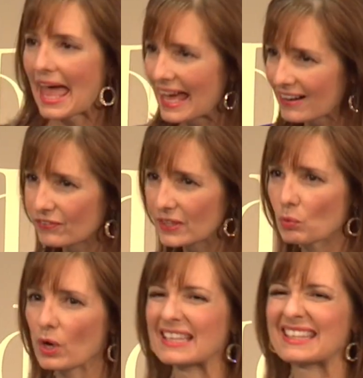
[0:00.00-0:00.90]

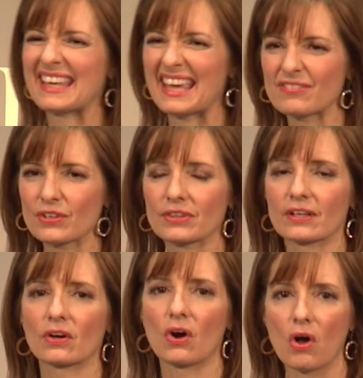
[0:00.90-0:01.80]
Everyone gave it
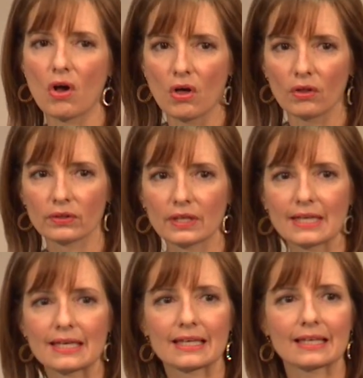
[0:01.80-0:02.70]
their all,
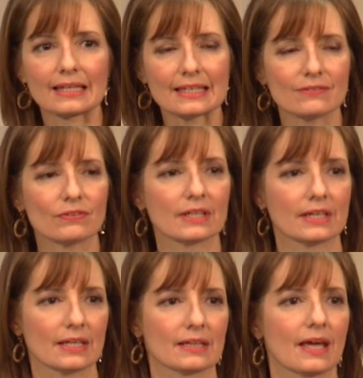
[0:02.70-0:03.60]
even
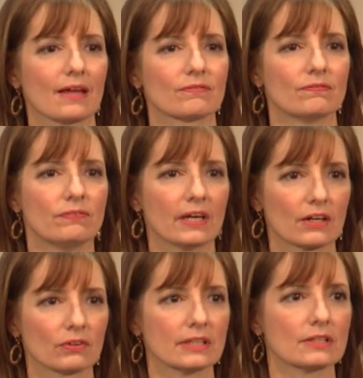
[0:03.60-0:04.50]
in that
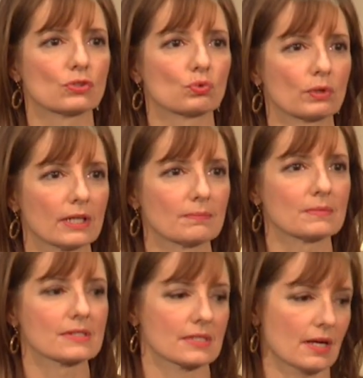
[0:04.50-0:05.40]
very
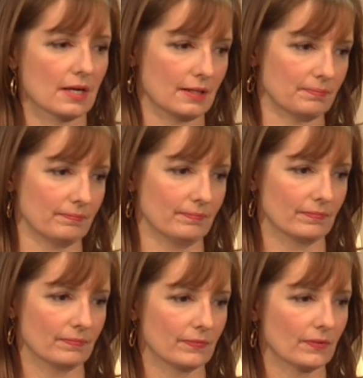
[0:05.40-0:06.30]
grim time.
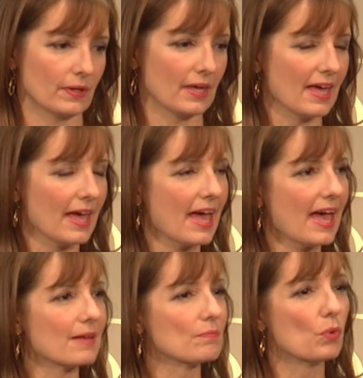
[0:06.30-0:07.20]

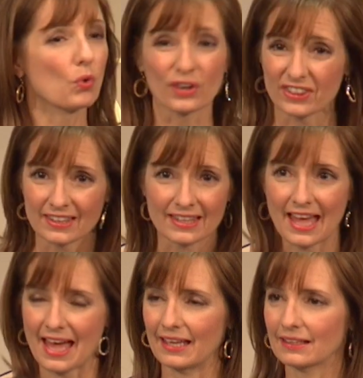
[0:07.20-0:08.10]
And more than
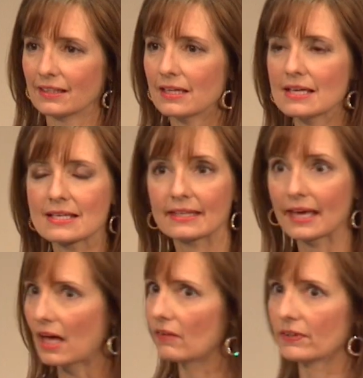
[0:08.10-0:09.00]
that, it
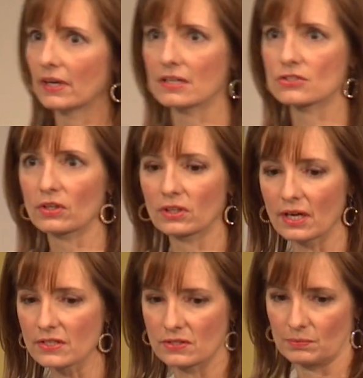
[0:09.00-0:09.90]
galvanized our
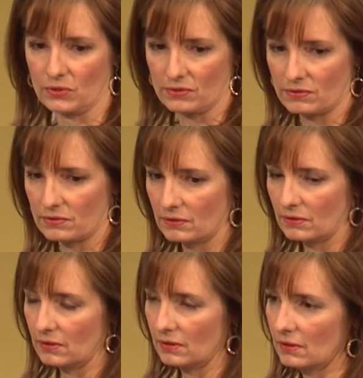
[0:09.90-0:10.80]
customers
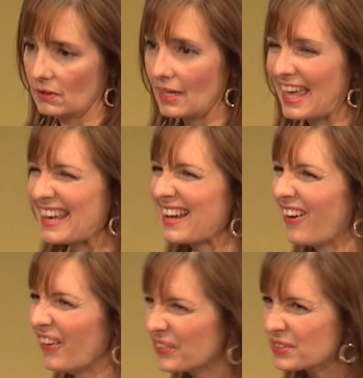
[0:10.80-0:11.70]
and
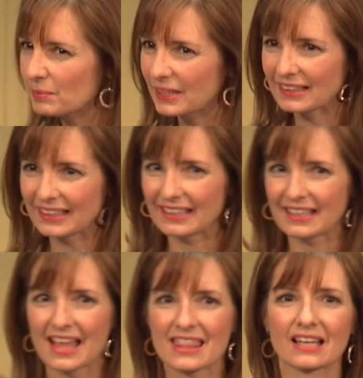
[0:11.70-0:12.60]

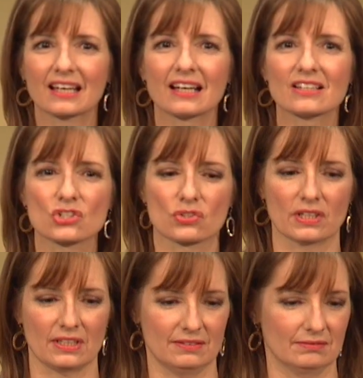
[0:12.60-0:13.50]
ultimately the
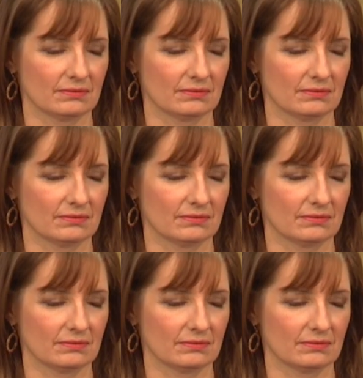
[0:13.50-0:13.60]
country.